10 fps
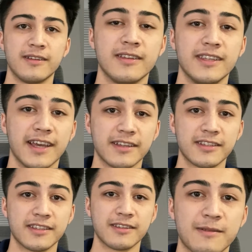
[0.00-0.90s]

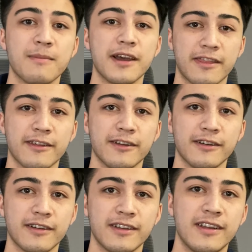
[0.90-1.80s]
Yes, my
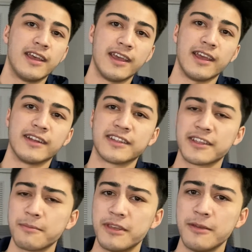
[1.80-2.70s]
third. And
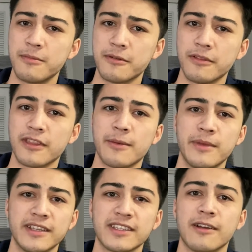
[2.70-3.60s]
some people that may
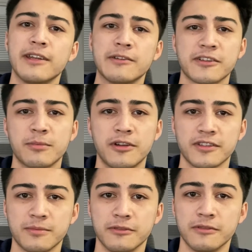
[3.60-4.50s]
sound
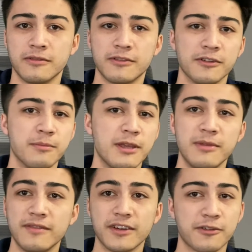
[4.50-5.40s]
irresponsible or maybe
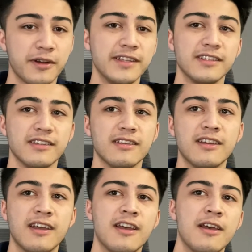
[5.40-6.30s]
even crazy,
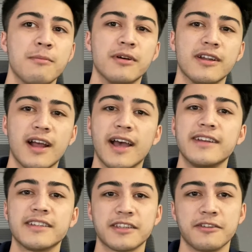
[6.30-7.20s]
but I
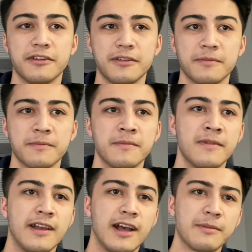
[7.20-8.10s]
disagree.
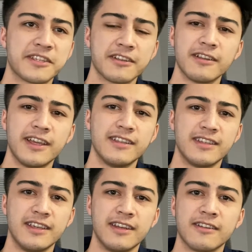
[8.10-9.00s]
I'm still
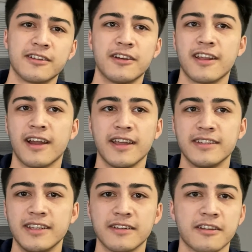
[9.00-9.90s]
18, turning
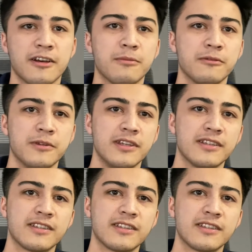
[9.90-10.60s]
19 in a couple weeks,